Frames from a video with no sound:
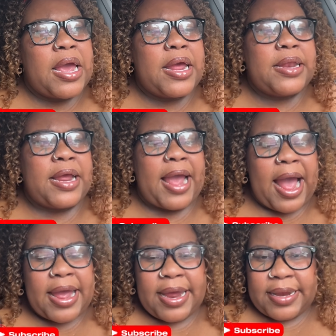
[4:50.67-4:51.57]
The
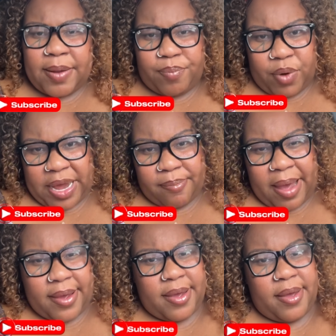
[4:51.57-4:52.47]
guy ended up breaking
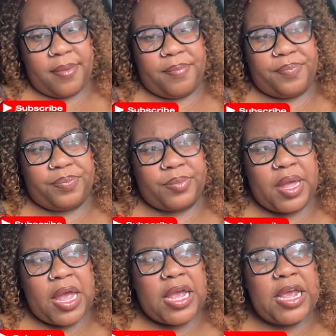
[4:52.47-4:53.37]
my hip.
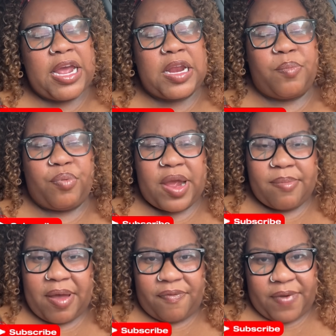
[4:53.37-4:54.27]
He ended up
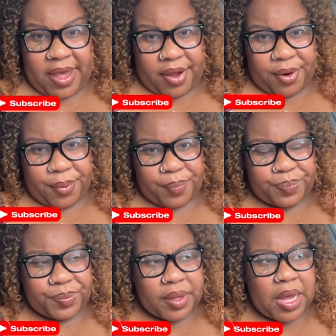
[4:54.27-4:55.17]
breaking my finger.
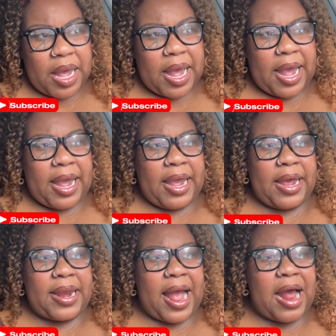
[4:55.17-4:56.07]

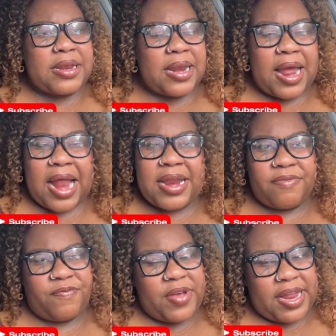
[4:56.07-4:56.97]
And I
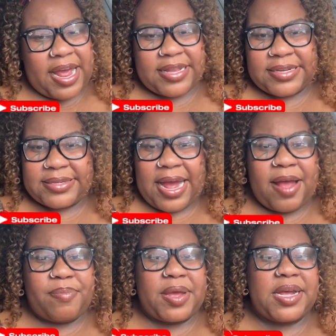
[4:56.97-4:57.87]
didn't feel it at the
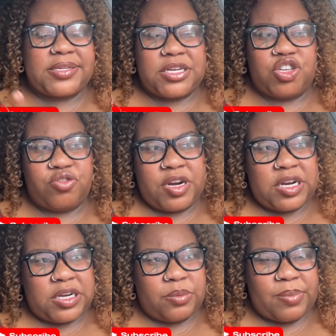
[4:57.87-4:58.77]
time because my
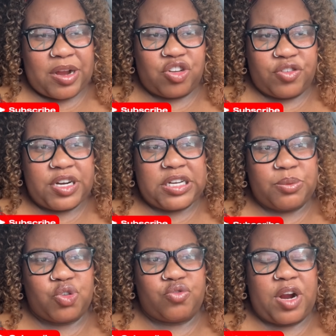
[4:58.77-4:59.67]
adrenaline
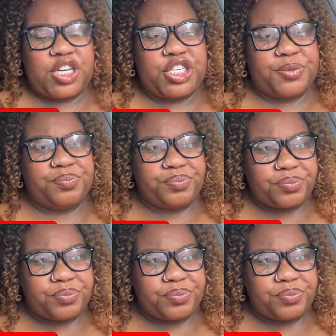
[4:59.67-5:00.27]
was rushing.